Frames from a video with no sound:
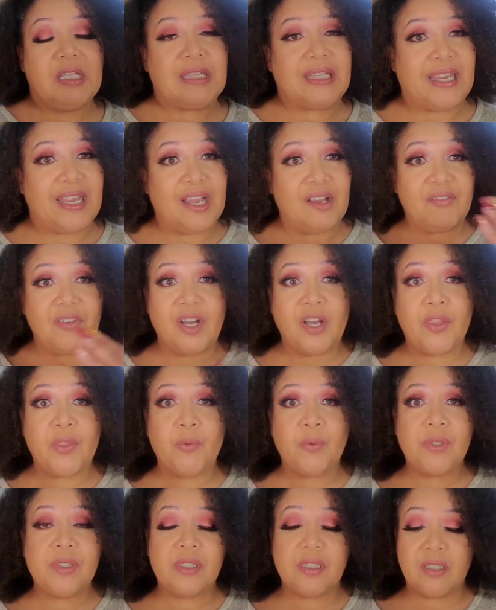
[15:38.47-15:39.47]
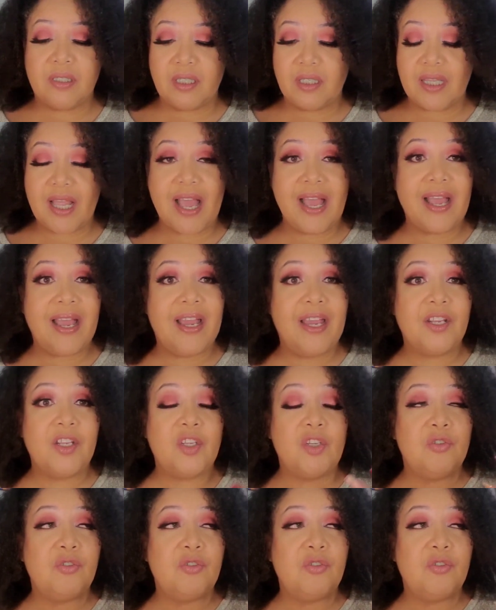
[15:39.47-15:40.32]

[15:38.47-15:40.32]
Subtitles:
They have other ones in the line.